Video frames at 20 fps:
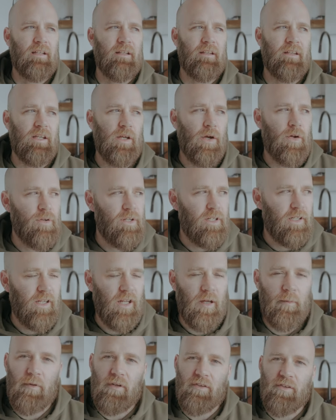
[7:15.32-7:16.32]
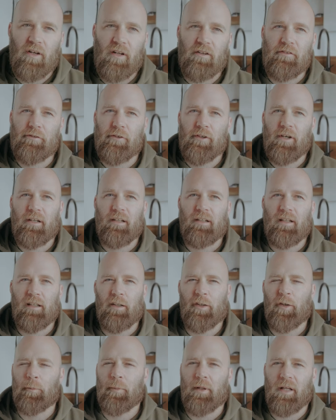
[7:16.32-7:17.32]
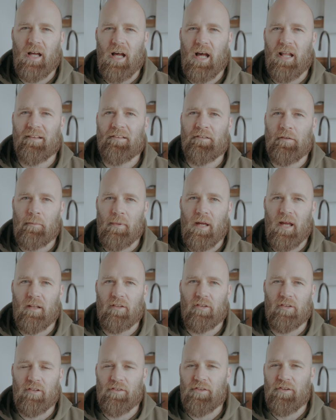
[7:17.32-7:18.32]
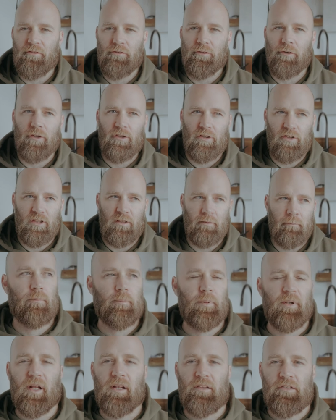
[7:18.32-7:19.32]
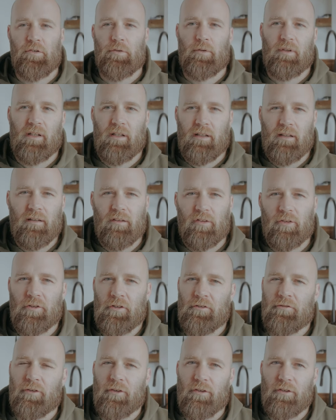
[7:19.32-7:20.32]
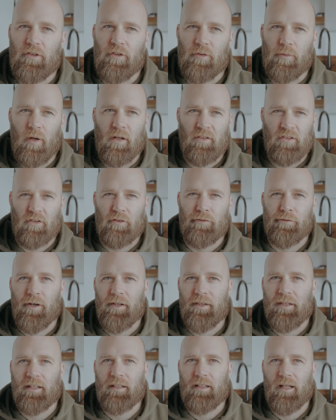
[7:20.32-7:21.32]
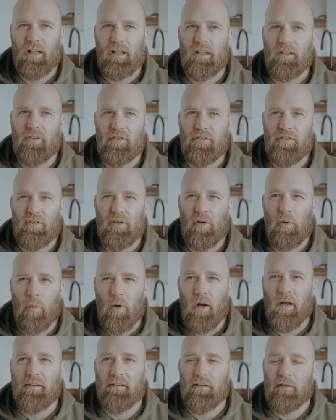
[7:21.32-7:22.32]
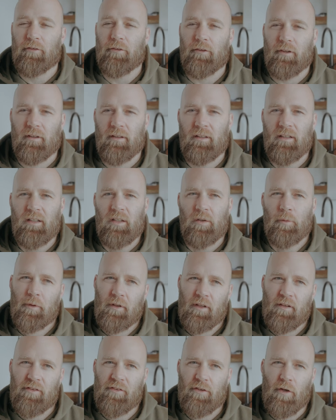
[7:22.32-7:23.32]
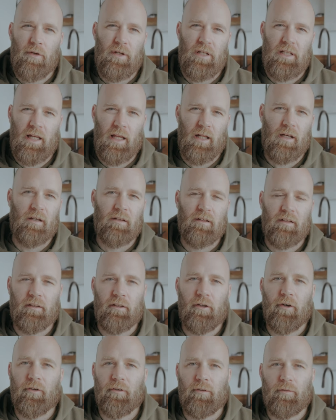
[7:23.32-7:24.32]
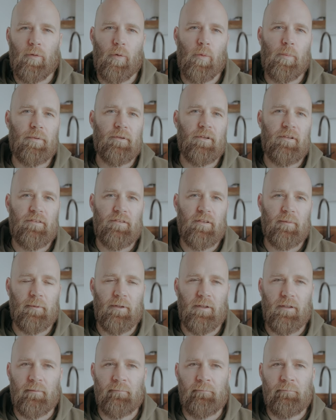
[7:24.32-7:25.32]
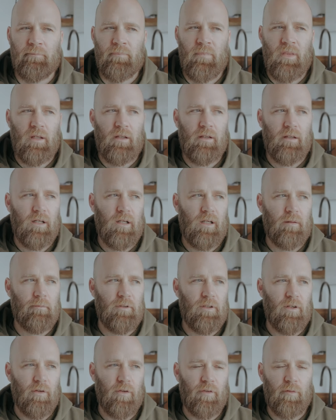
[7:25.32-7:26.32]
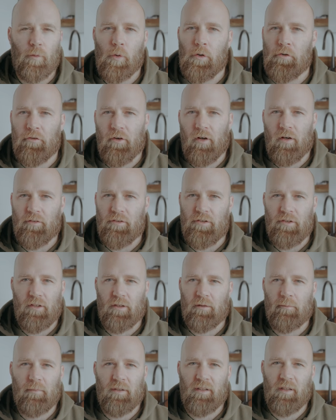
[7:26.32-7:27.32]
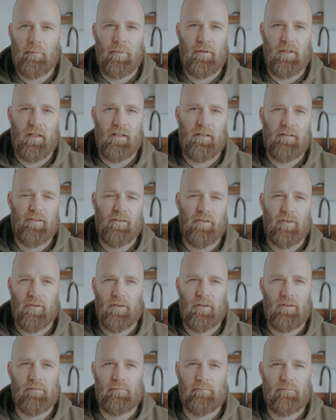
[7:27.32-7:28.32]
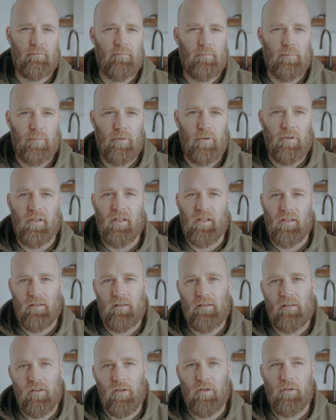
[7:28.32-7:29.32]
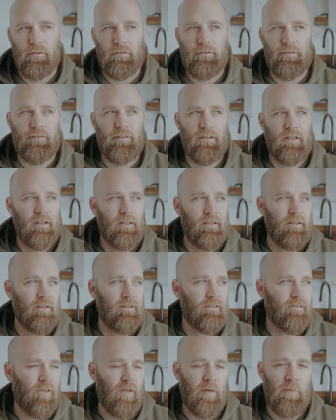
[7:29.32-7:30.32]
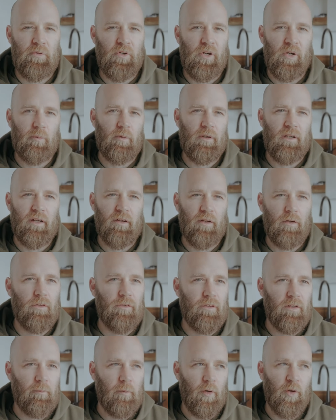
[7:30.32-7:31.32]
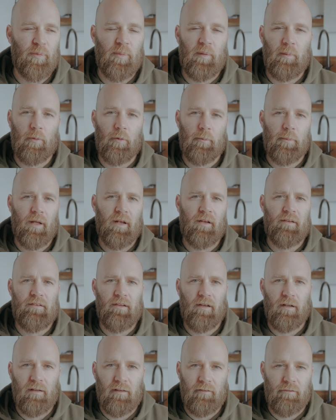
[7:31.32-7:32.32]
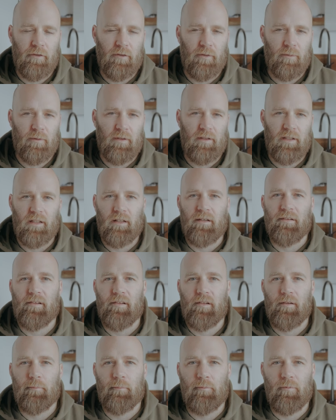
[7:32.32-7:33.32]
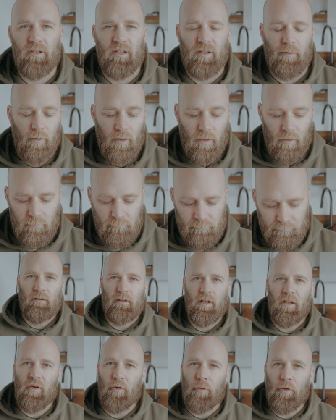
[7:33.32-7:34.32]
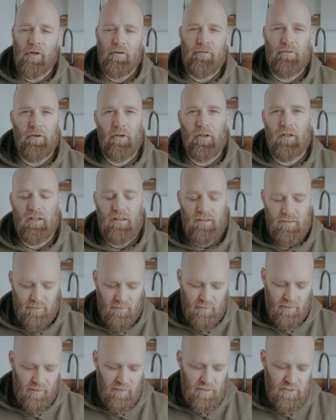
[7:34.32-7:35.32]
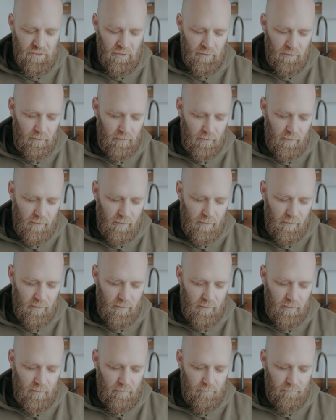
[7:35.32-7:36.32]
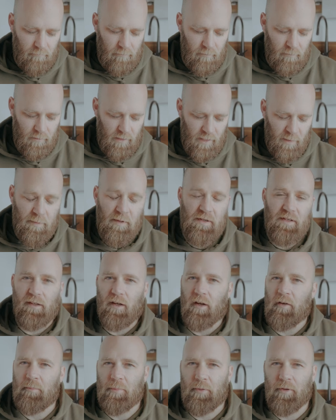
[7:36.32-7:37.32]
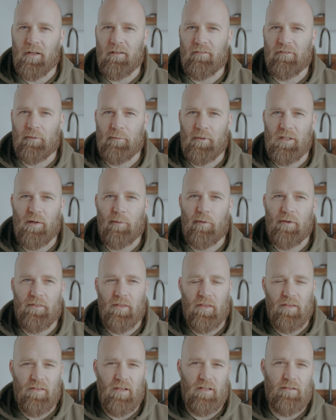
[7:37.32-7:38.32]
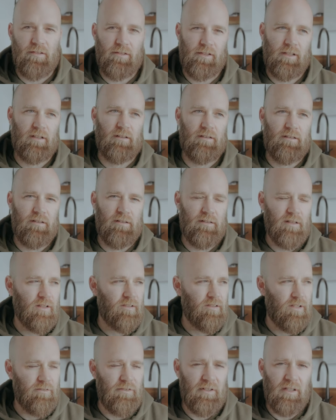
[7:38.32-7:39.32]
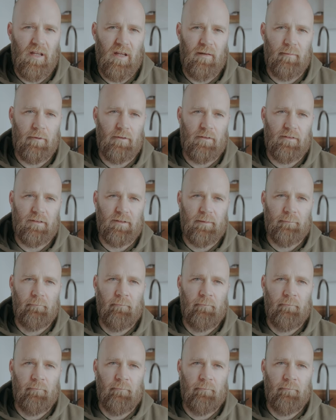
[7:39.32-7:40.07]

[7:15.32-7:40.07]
The only cameras that I find a little bit harder to match is the Fuji, but I do really enjoy Fuji as well. I just find the colors quite different, where Sony, Canon, Nikon are all pretty similar. You know, the RAW files you can manipulate to look pretty close, to the point where I don't think most people would be able to tell if you edited them really well. Now, the autofocus is still up and down point for me with the Z6 and Z7 cameras.